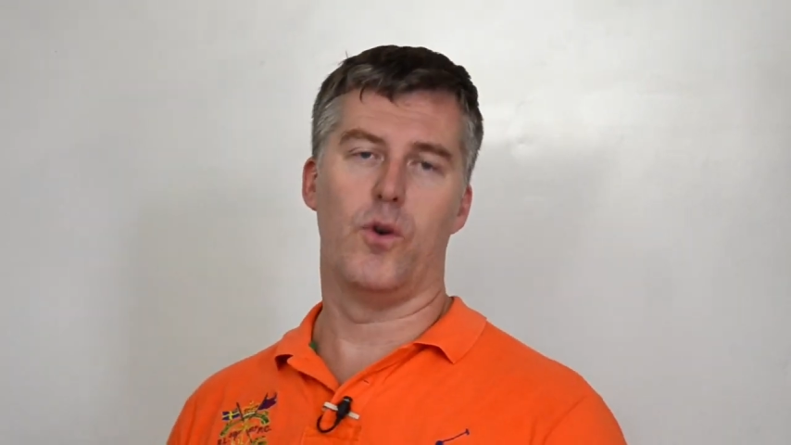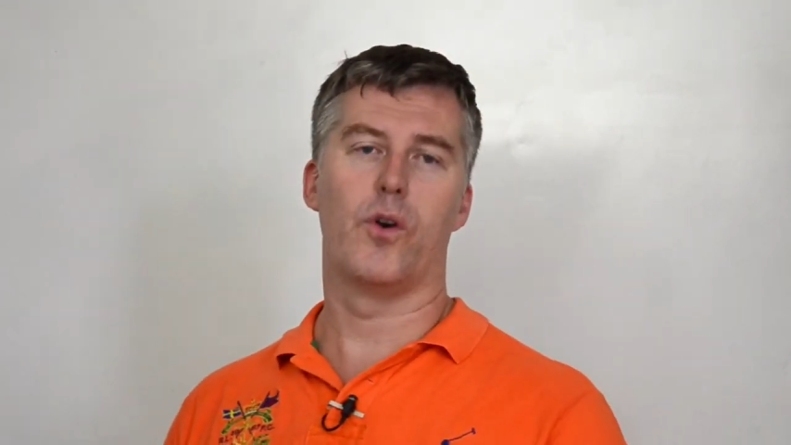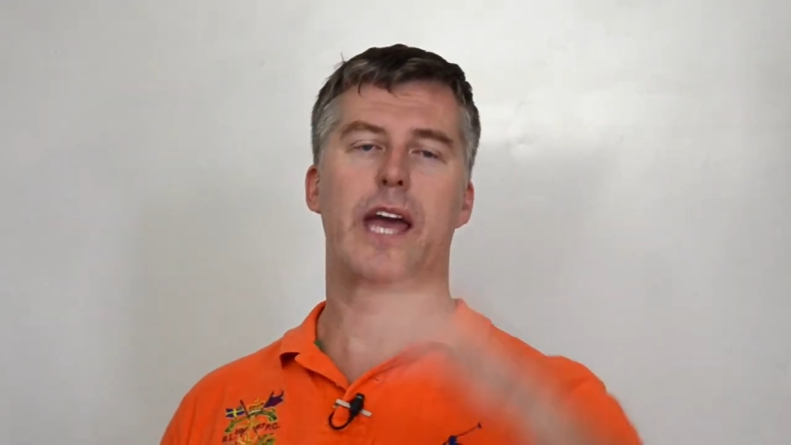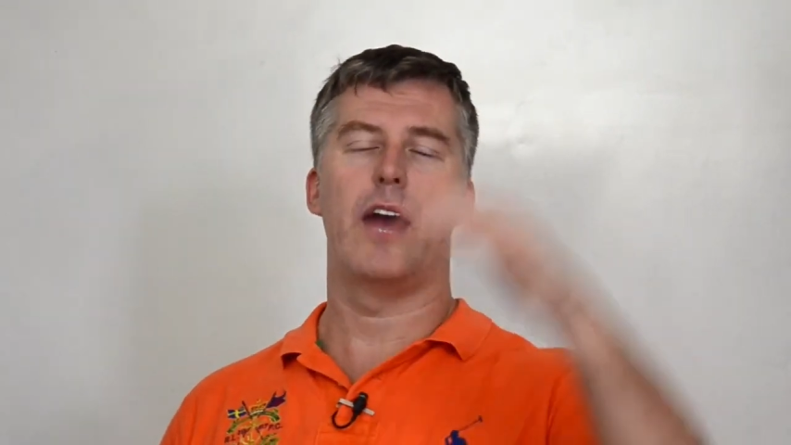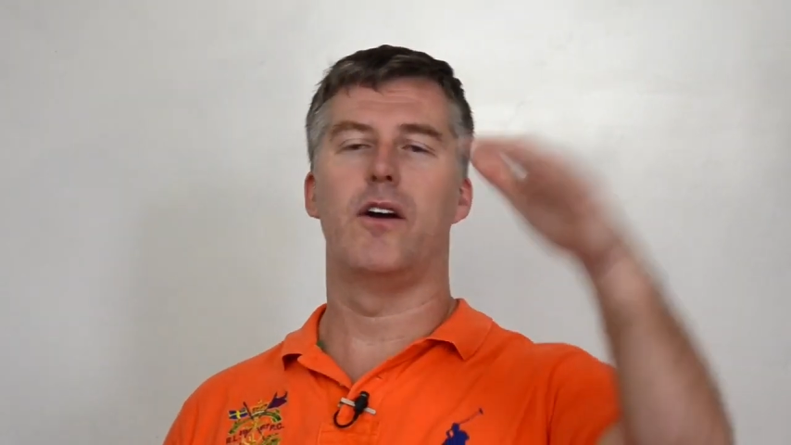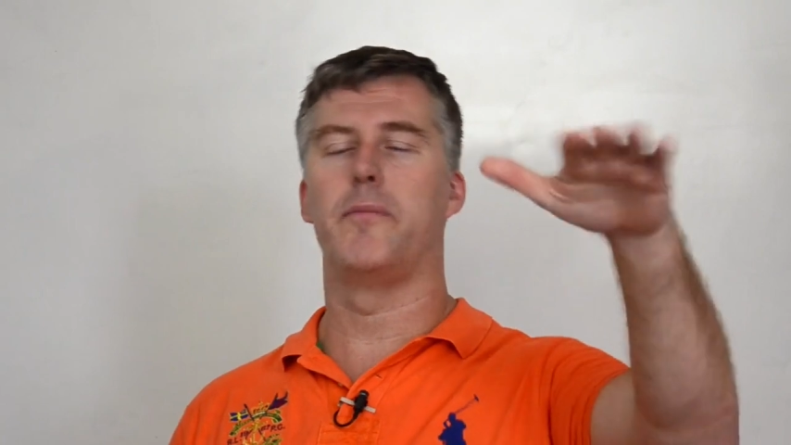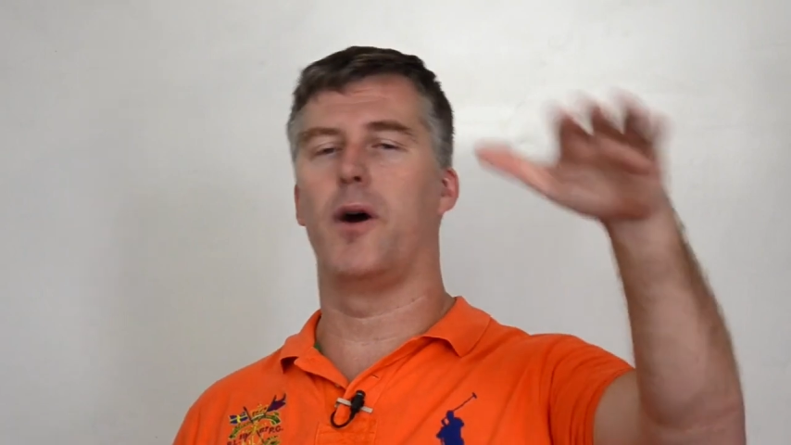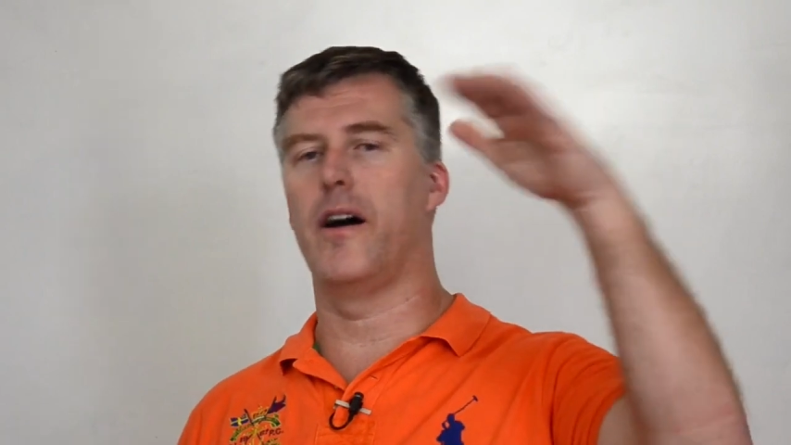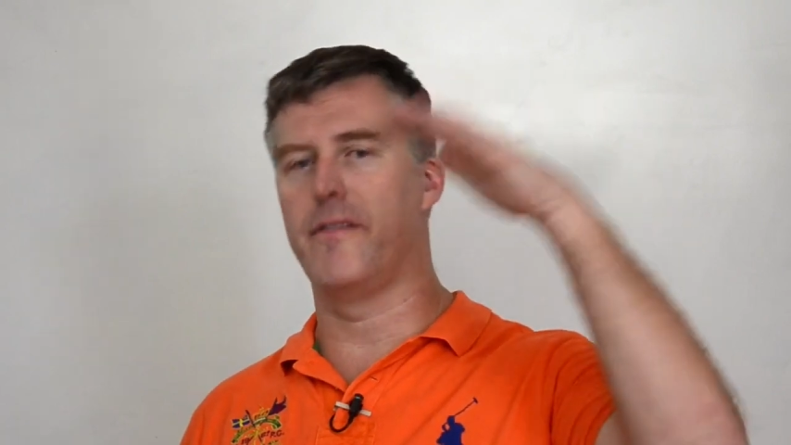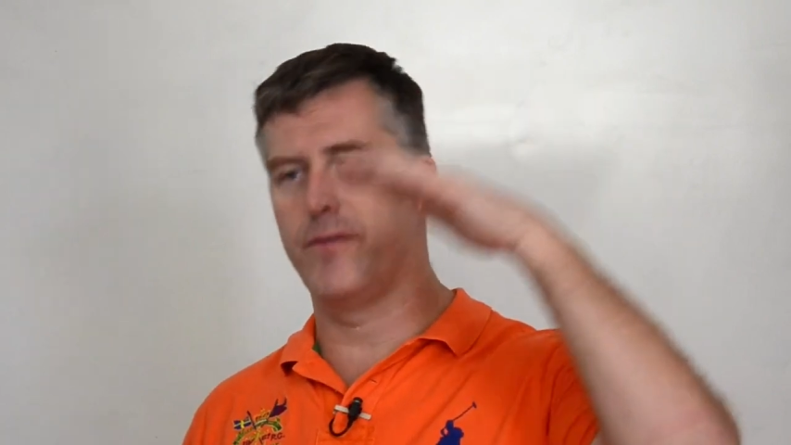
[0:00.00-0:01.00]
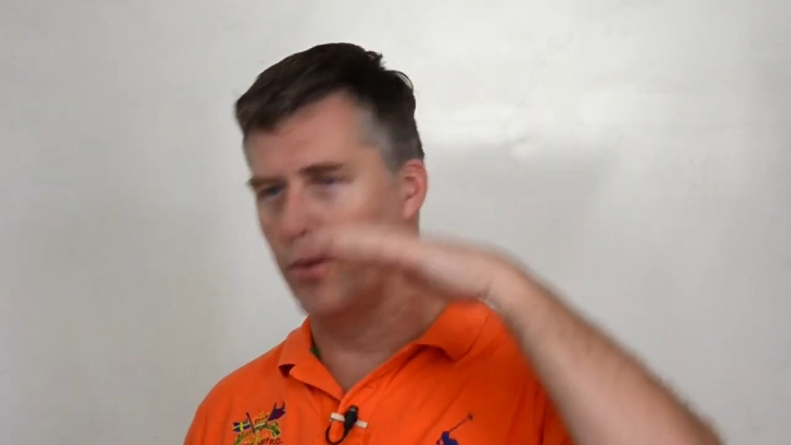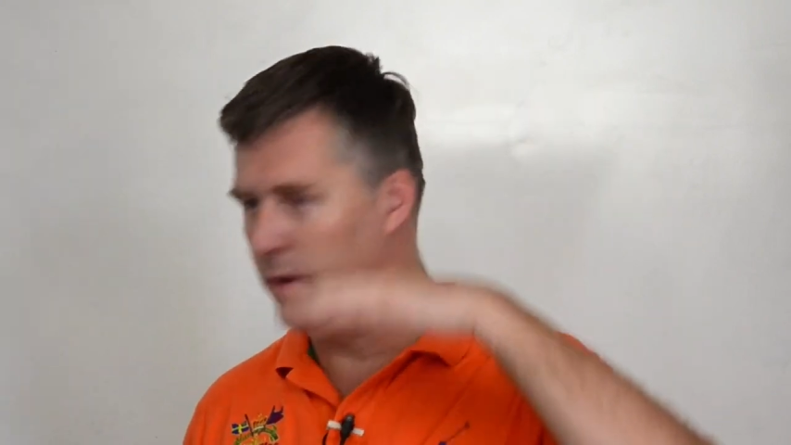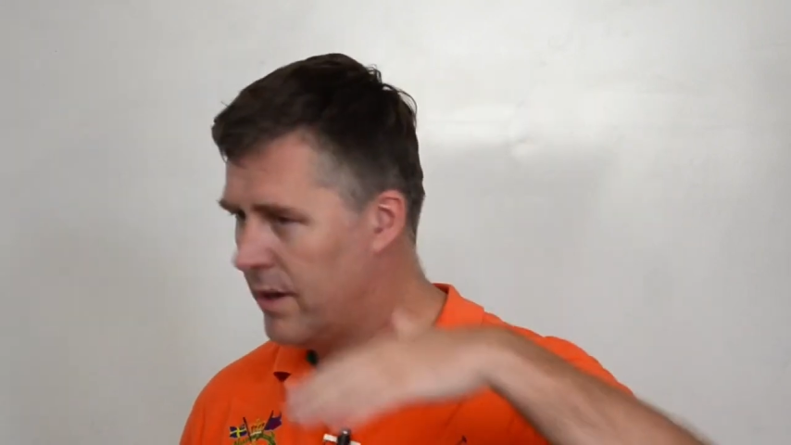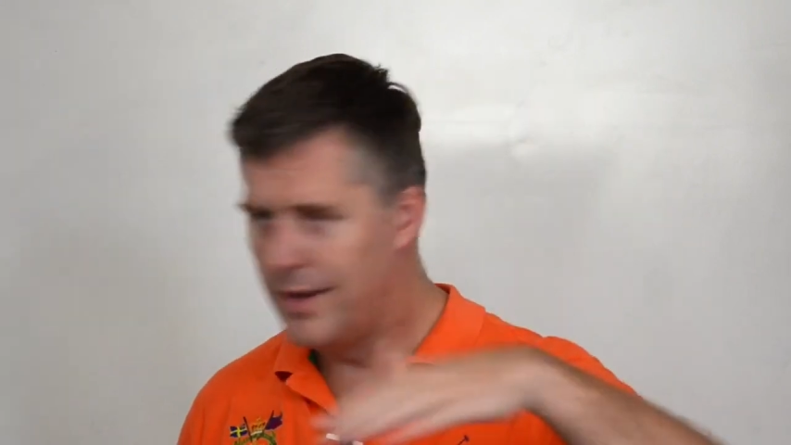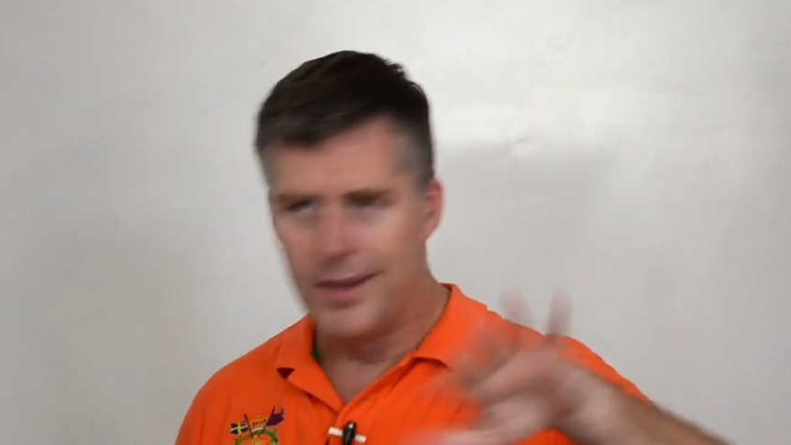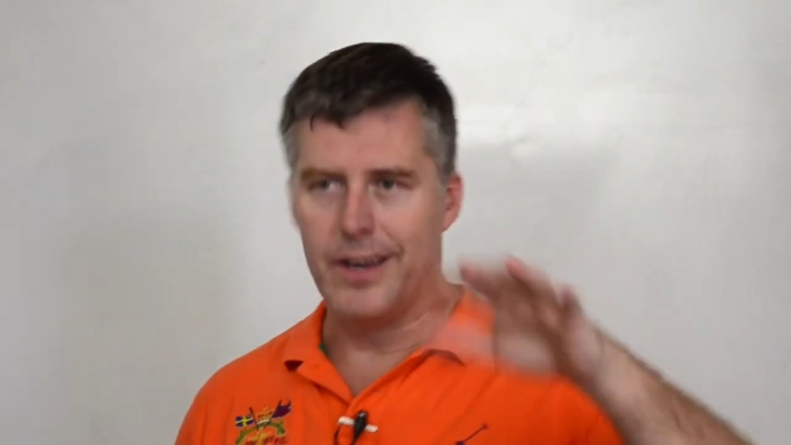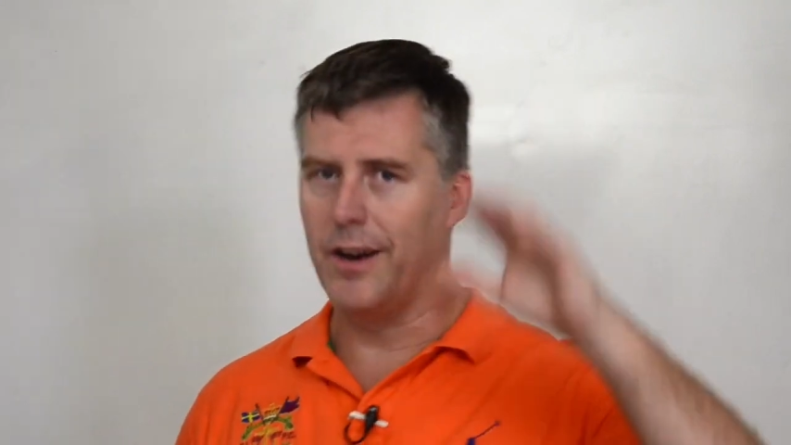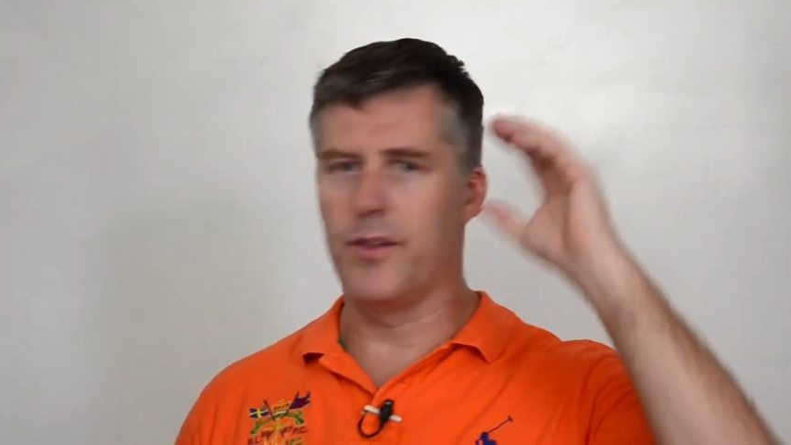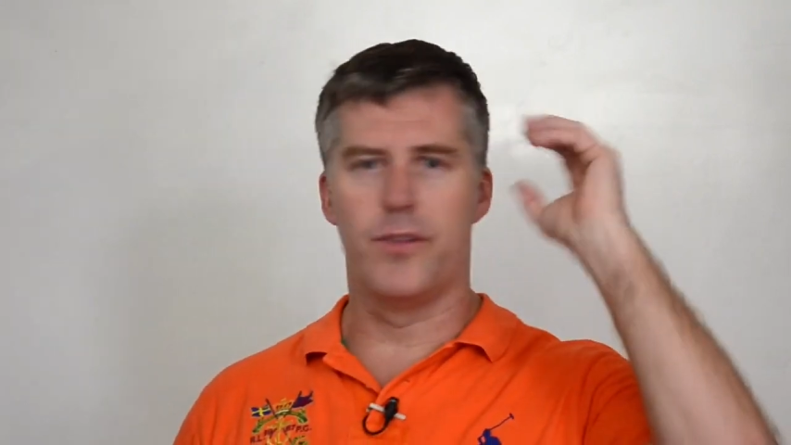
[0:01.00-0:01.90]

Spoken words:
Or can I buy it for, 2%,